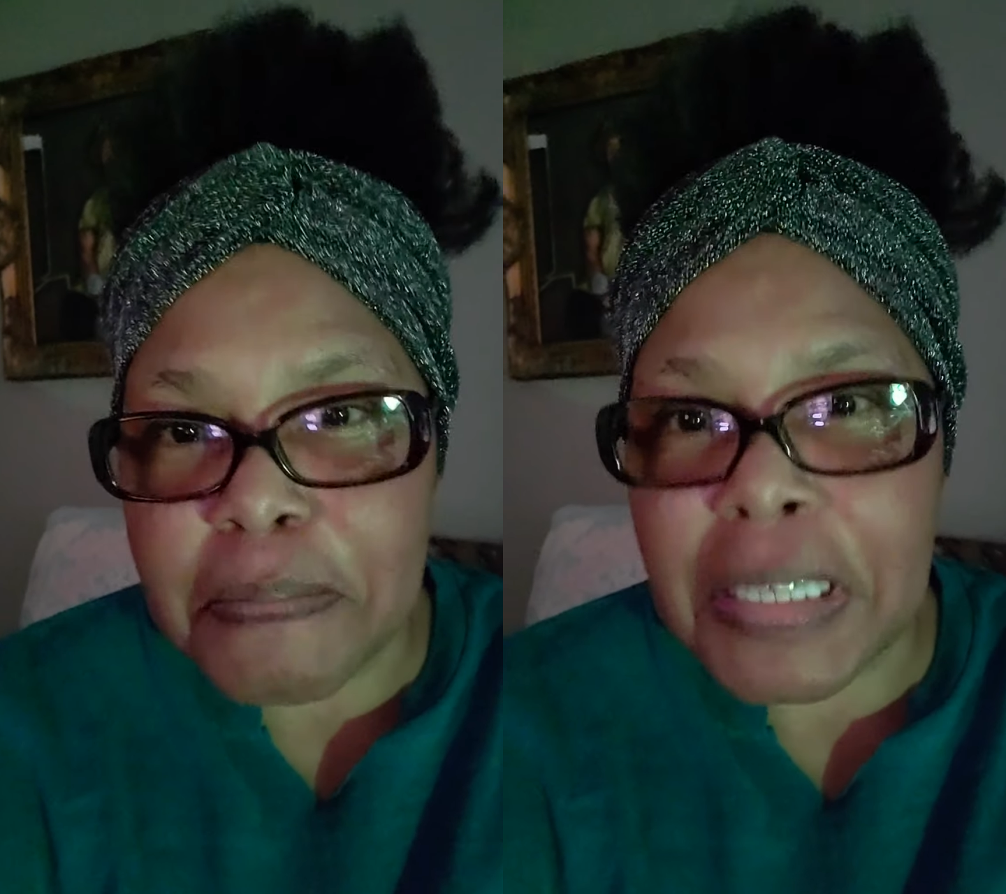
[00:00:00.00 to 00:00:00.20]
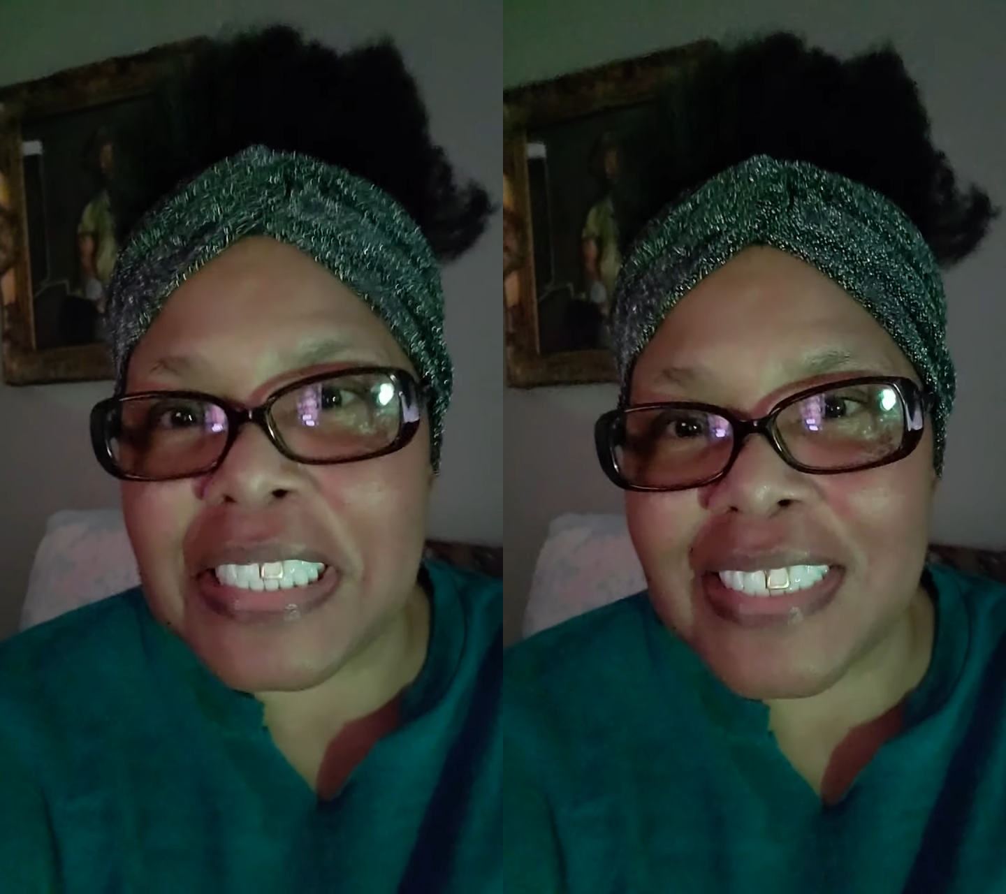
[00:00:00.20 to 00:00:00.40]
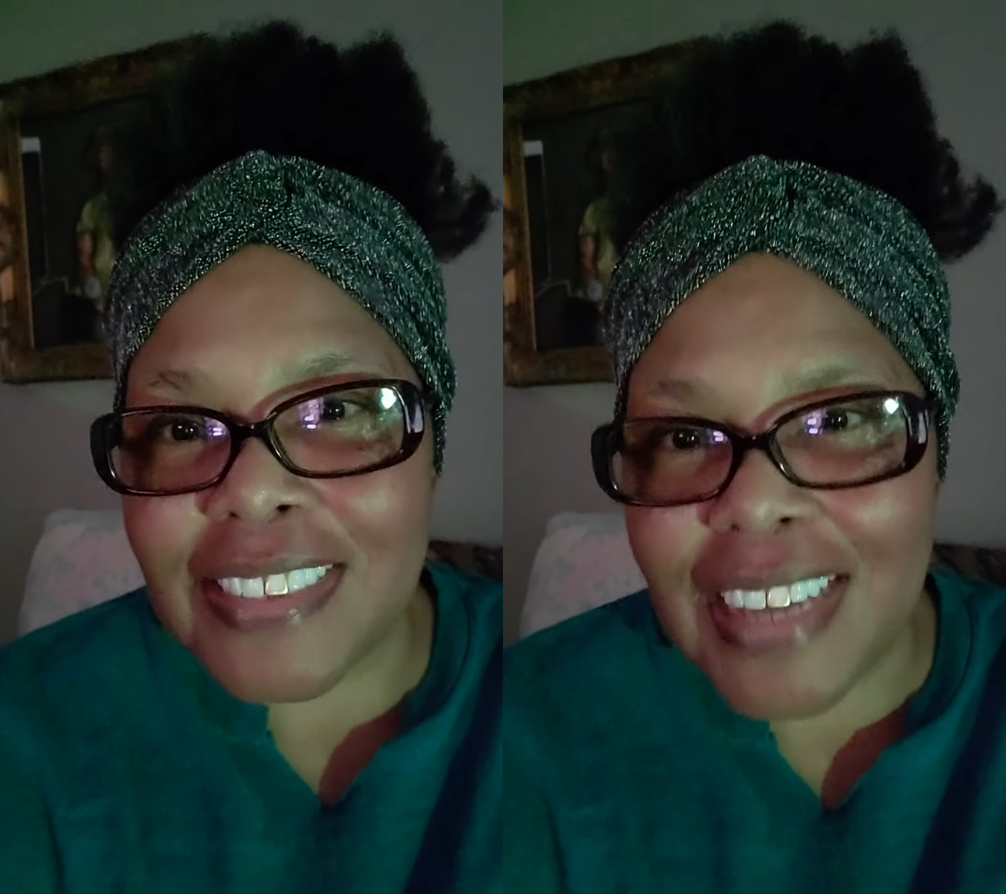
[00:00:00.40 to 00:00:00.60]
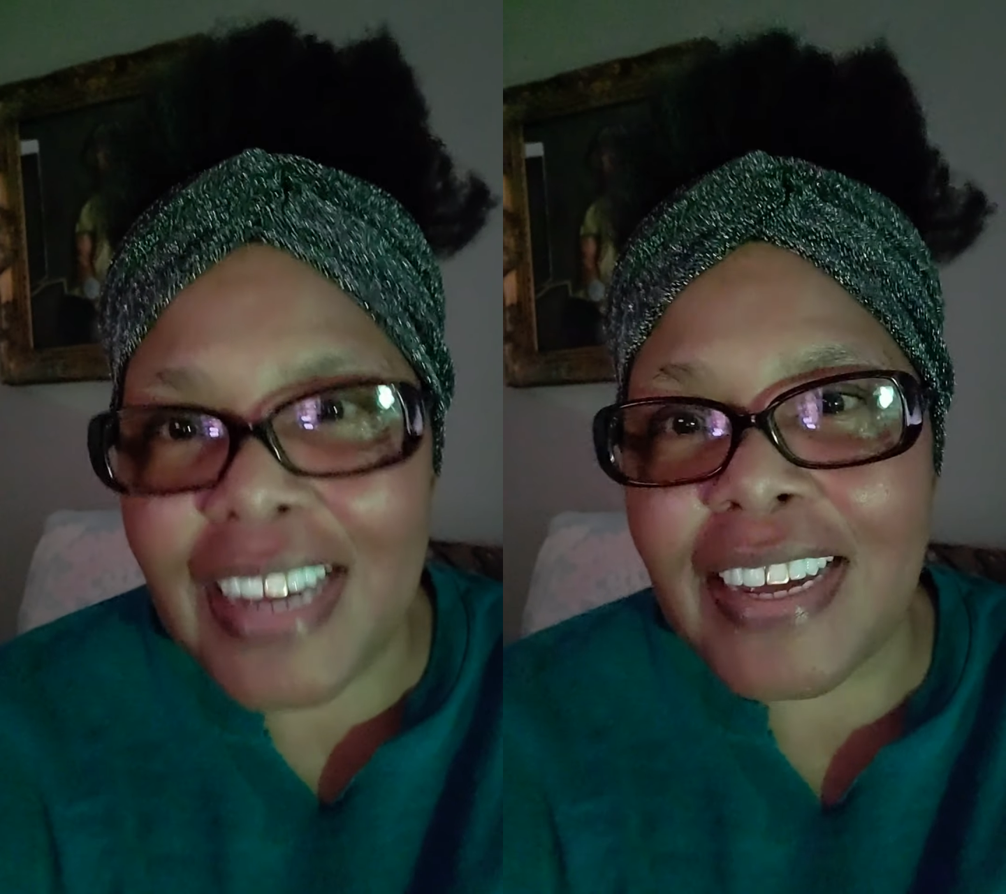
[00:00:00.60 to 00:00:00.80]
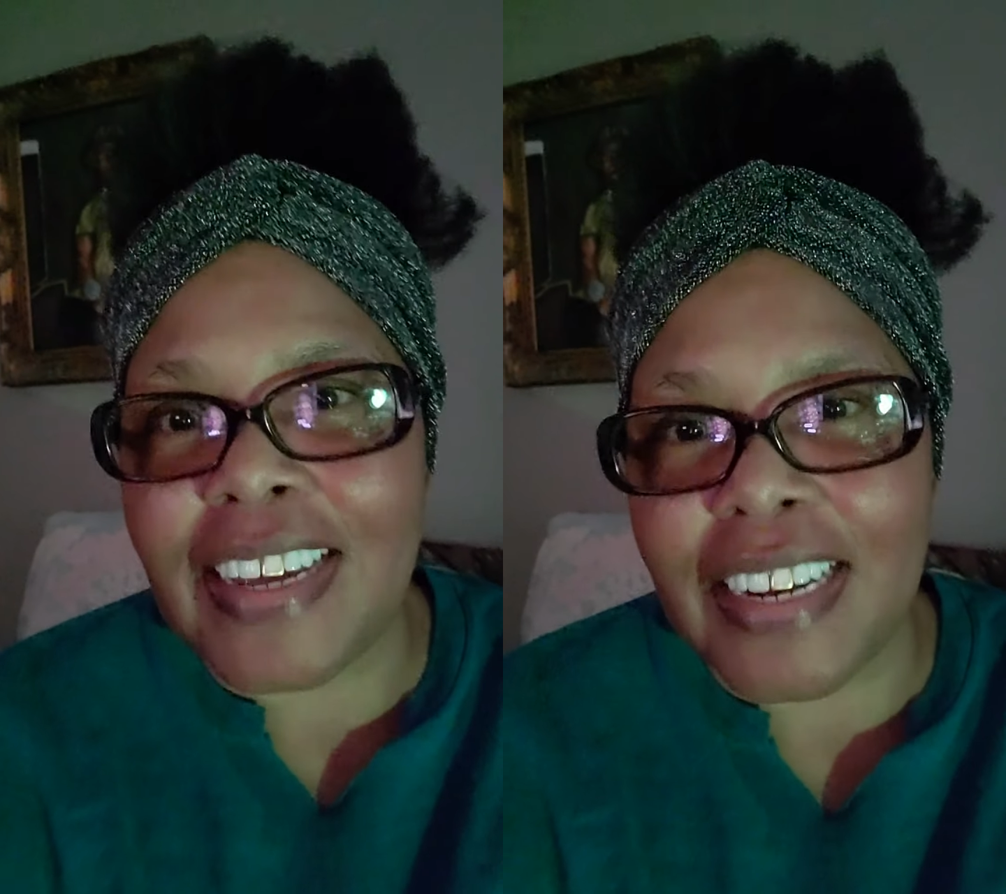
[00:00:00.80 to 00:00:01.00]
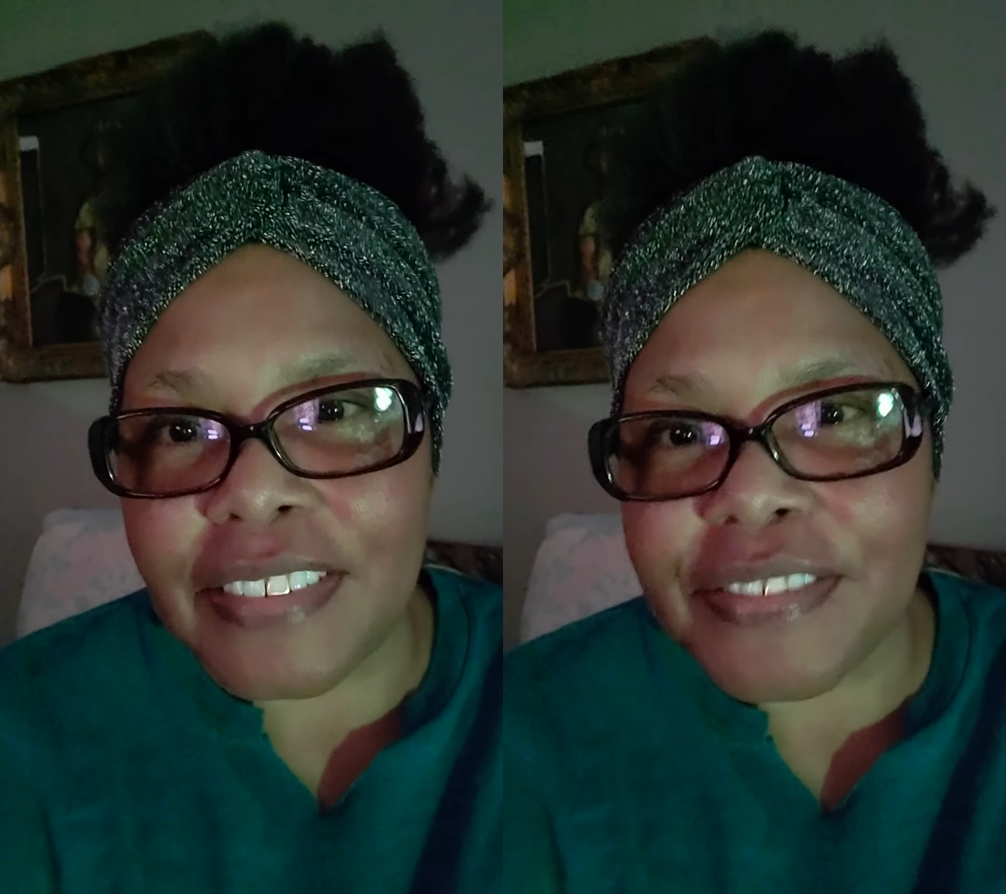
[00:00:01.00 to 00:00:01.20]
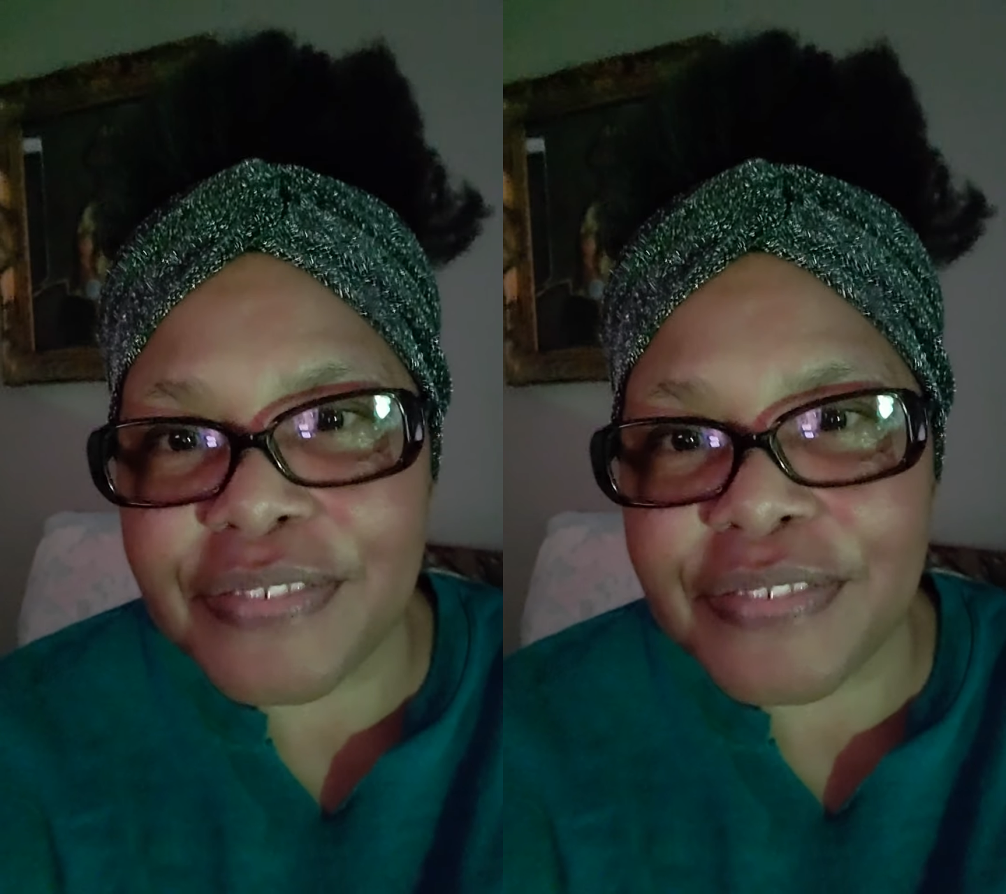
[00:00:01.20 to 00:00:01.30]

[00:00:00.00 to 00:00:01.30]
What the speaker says: mistaken.